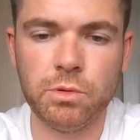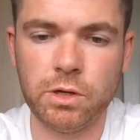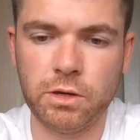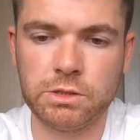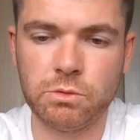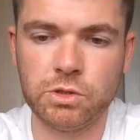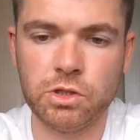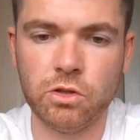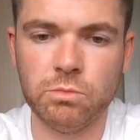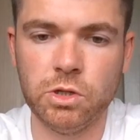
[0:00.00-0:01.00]
but as it was a
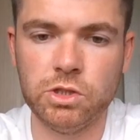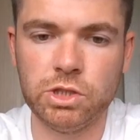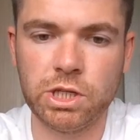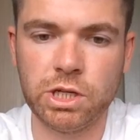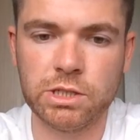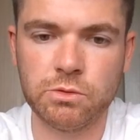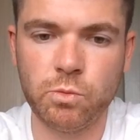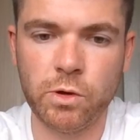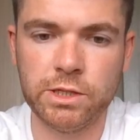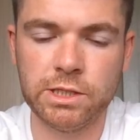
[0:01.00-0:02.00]
non-emergency case, I was
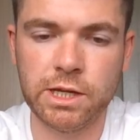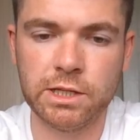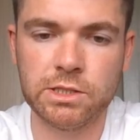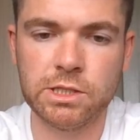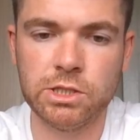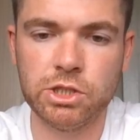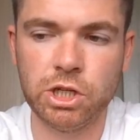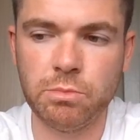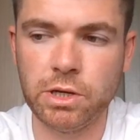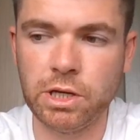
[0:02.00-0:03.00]
waiting there to see a
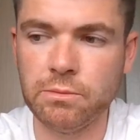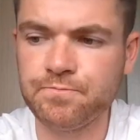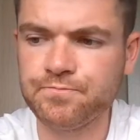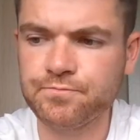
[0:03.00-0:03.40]
GP.